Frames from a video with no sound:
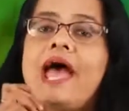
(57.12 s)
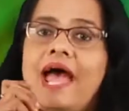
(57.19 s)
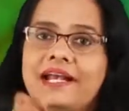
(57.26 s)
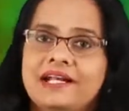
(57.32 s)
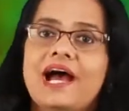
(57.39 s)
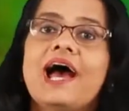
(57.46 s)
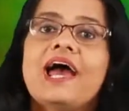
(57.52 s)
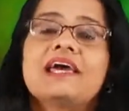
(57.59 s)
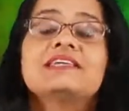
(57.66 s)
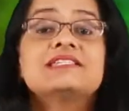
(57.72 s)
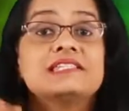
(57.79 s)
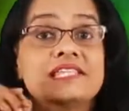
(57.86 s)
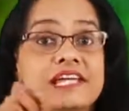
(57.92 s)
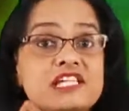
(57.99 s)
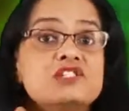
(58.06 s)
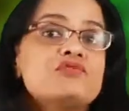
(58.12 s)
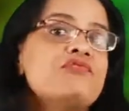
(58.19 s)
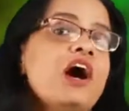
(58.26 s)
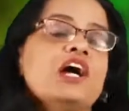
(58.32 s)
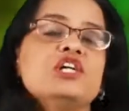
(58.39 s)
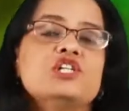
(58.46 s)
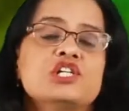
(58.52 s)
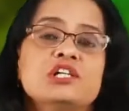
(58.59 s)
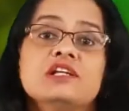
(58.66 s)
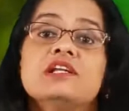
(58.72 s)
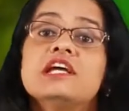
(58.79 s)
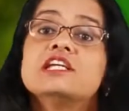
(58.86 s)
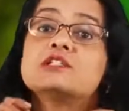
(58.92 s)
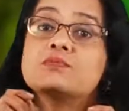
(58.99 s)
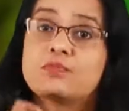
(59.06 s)
And guys, this function
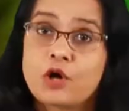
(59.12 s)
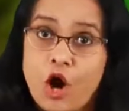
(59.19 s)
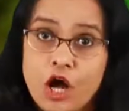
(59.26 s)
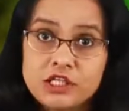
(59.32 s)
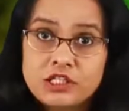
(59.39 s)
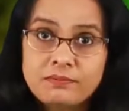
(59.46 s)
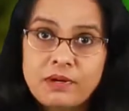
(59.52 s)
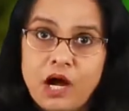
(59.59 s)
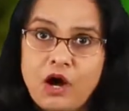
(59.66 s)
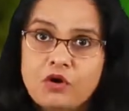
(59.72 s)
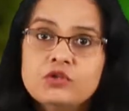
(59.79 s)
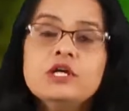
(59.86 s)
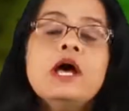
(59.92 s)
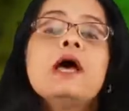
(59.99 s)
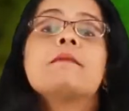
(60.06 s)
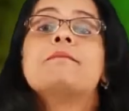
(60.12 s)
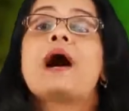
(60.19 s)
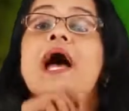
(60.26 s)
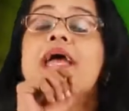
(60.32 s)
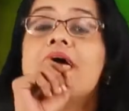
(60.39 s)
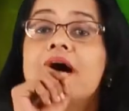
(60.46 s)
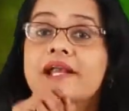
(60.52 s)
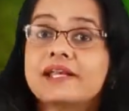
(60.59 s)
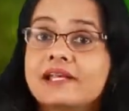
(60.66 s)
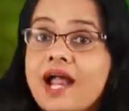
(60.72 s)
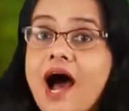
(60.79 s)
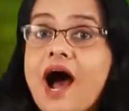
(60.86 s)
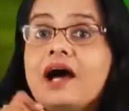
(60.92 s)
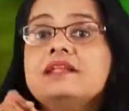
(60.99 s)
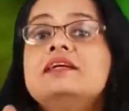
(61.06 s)
is brought about by
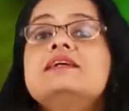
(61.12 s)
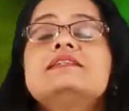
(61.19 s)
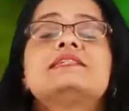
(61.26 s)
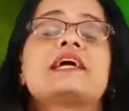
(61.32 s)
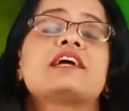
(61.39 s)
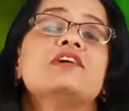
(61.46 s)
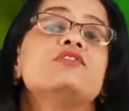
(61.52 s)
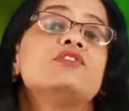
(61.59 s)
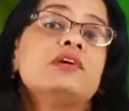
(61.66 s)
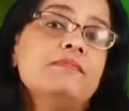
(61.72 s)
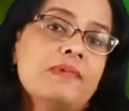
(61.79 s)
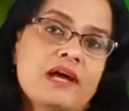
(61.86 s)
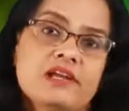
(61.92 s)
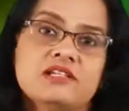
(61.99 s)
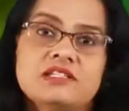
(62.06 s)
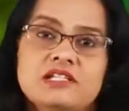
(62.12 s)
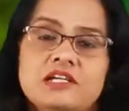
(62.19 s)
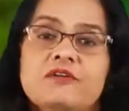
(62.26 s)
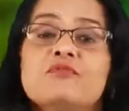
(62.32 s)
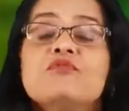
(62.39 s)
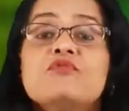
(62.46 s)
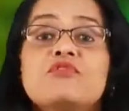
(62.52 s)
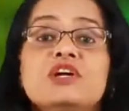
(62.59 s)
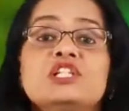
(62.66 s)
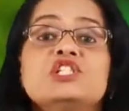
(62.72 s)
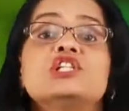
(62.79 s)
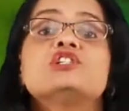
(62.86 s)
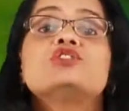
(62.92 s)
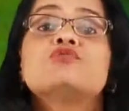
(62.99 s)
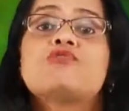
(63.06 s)
another secondary meristem which
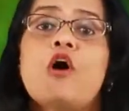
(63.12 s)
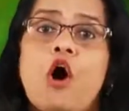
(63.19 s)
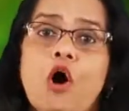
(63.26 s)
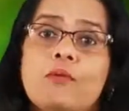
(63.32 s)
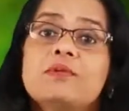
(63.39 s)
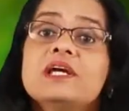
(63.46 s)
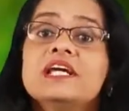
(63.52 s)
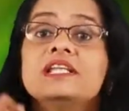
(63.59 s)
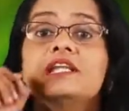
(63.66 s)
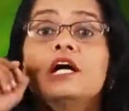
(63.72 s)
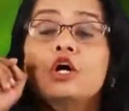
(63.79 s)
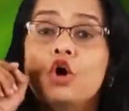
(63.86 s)
is formed in the